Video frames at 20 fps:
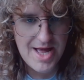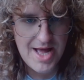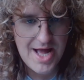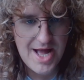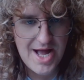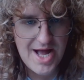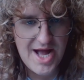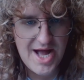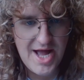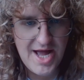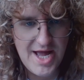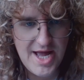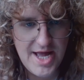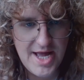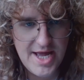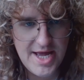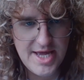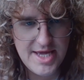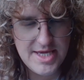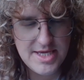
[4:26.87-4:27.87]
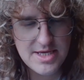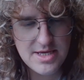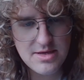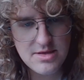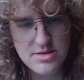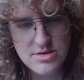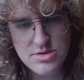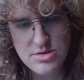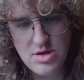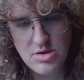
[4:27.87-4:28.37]
I
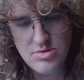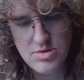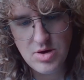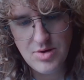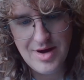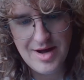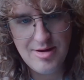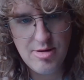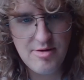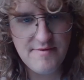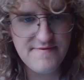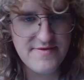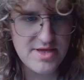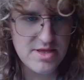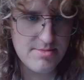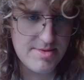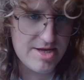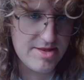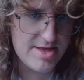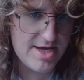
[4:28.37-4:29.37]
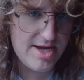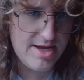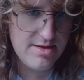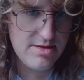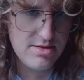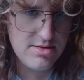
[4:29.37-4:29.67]
don't know how I feel about that.